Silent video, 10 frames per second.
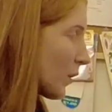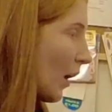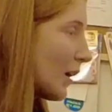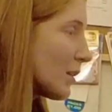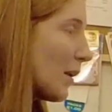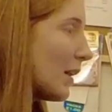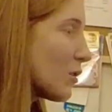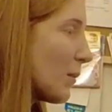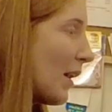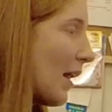Okay, so a
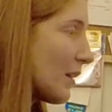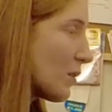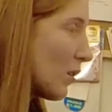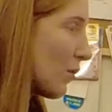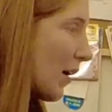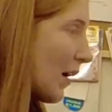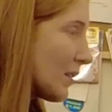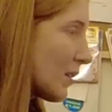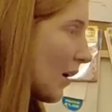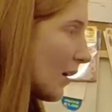little bit less on the right
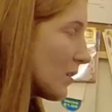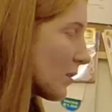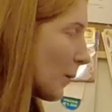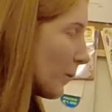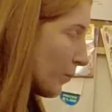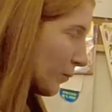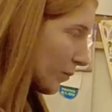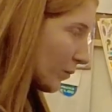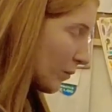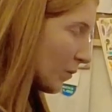hand side.
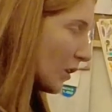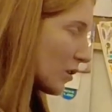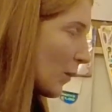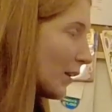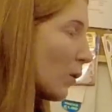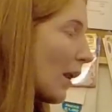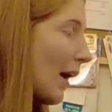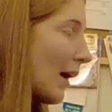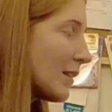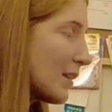So when you're
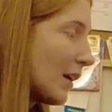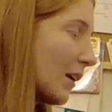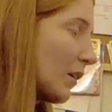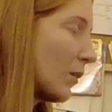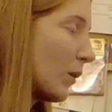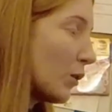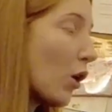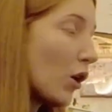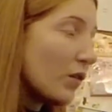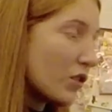landing, when you're
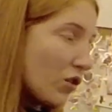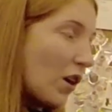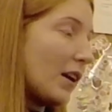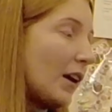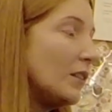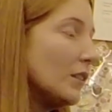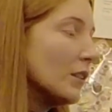overstriding,